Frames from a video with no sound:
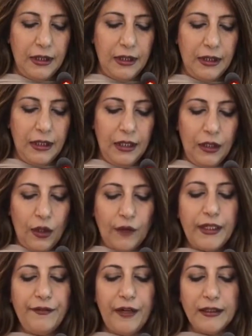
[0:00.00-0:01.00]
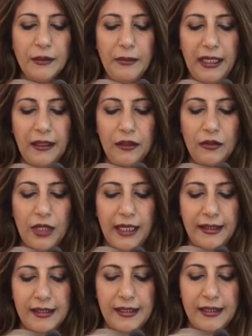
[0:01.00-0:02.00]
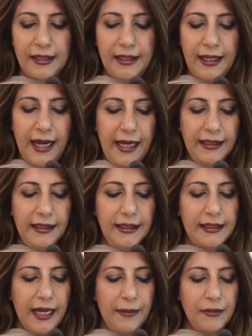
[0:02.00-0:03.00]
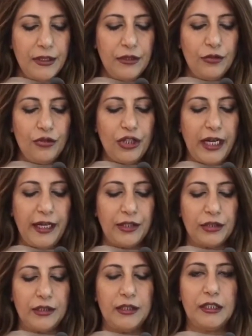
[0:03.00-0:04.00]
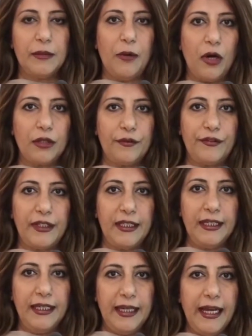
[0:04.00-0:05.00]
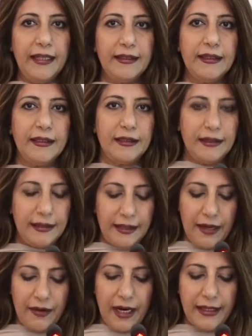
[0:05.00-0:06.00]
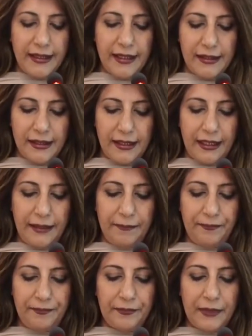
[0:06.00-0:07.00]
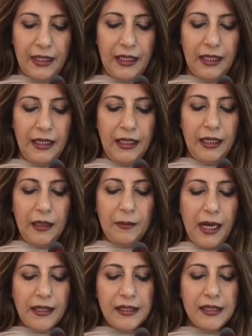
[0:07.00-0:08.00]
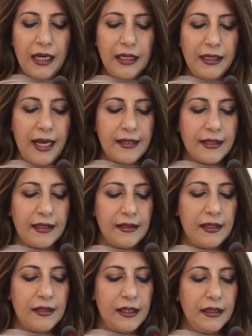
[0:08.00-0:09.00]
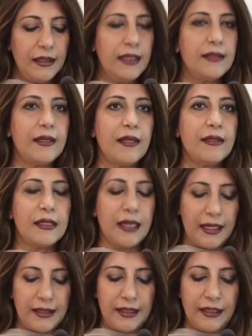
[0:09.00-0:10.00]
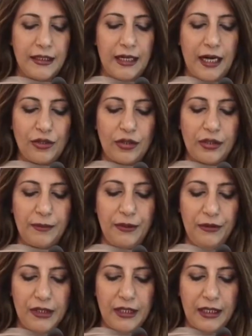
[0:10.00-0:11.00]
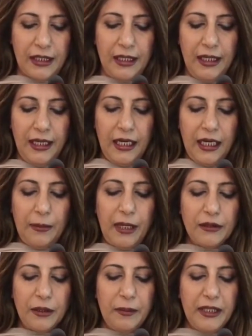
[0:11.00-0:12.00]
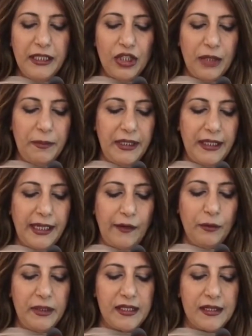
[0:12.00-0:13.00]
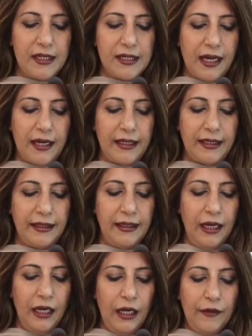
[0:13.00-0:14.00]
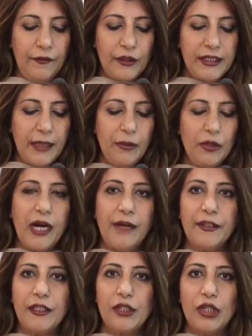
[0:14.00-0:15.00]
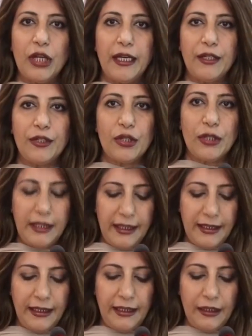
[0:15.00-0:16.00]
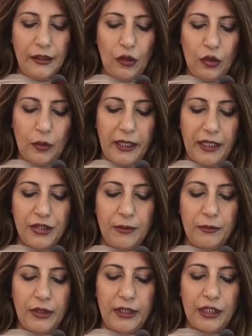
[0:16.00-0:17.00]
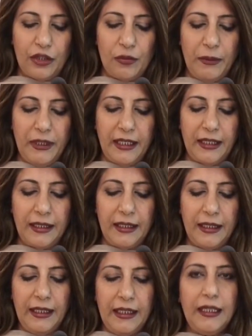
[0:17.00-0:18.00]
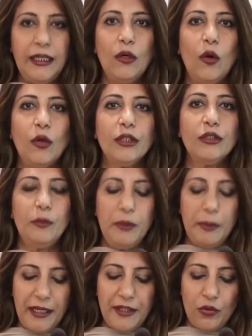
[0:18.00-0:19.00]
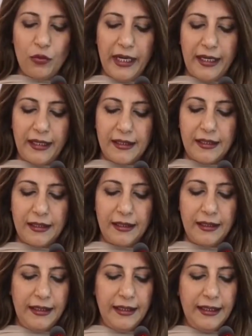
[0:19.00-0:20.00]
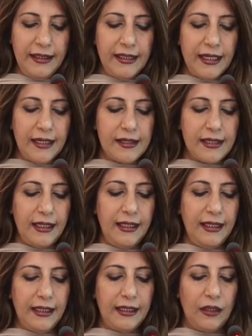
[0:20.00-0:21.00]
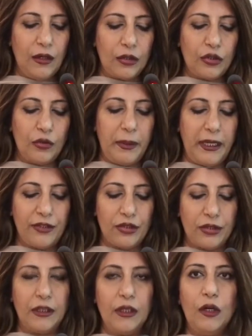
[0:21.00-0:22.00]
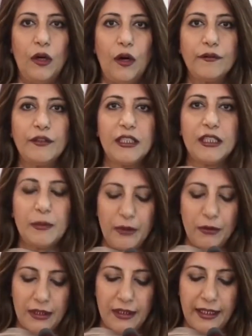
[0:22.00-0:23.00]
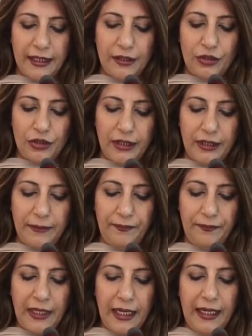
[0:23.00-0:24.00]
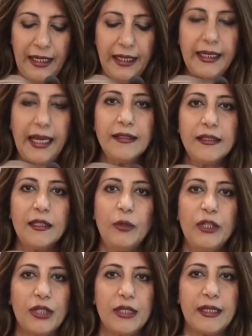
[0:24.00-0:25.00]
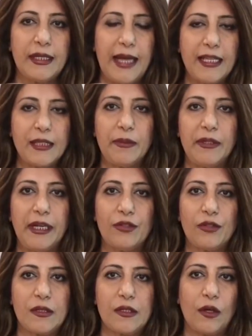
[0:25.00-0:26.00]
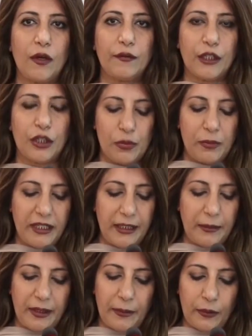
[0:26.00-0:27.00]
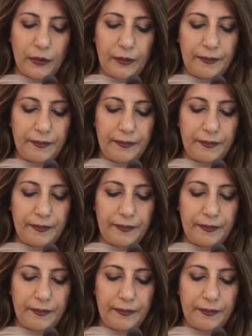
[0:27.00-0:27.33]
of the fundamental rights and an attempt to change the demography and their identity. Pakistan has consistently sensitized the international community about the BJP government's design for demographic change in Indian occupied Jammu and Kashmir in order to perpetuate India's illegal occupation of the disputed territory against the wishes and aspirations of the Kashmiri people.